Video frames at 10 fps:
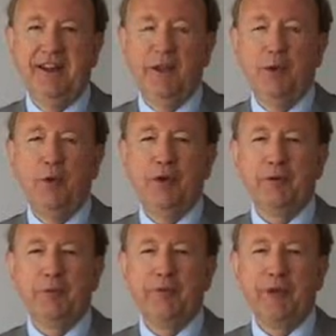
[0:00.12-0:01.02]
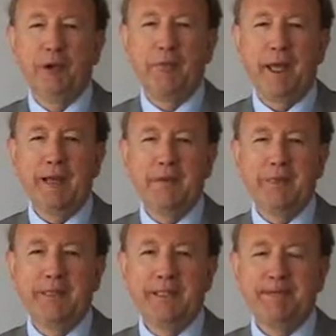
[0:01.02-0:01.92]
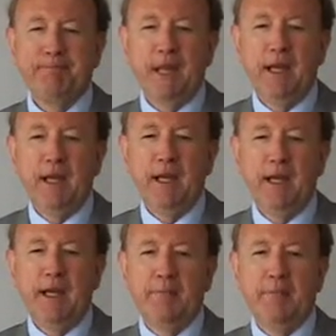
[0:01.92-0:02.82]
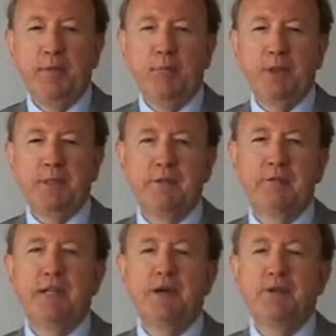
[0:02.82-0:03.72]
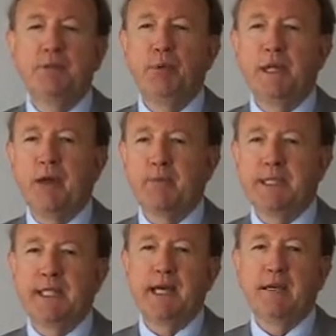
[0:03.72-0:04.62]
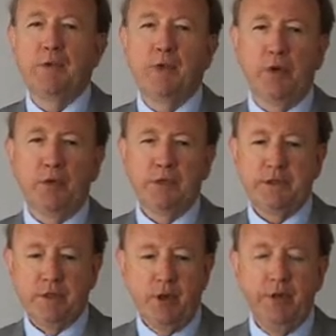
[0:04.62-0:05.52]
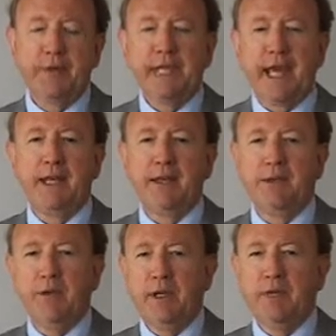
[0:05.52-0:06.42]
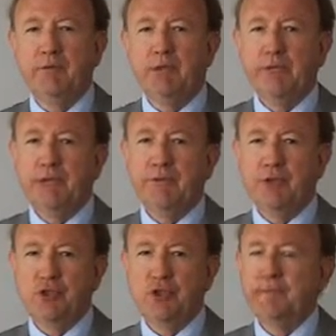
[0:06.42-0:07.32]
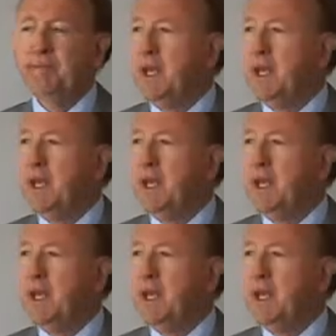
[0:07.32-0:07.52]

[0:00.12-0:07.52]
Hello, welcome fellow PAN members. The purpose of the video is to bring you up to date with what's on the calendar in the very near future.